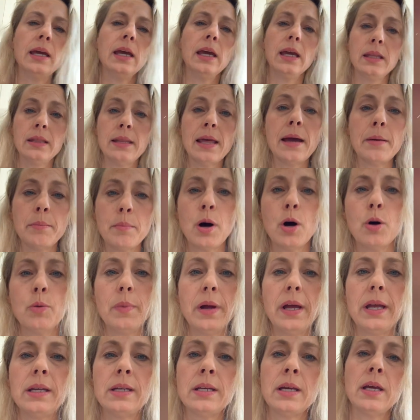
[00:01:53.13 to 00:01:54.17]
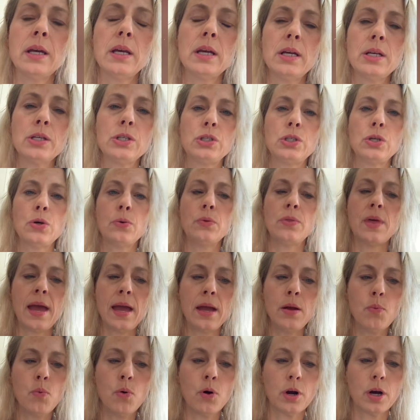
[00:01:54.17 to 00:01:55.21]
in that moment. So
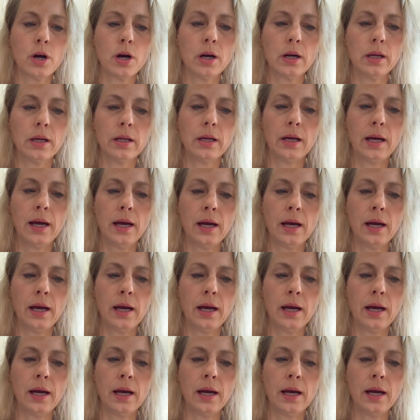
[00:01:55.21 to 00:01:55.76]
they were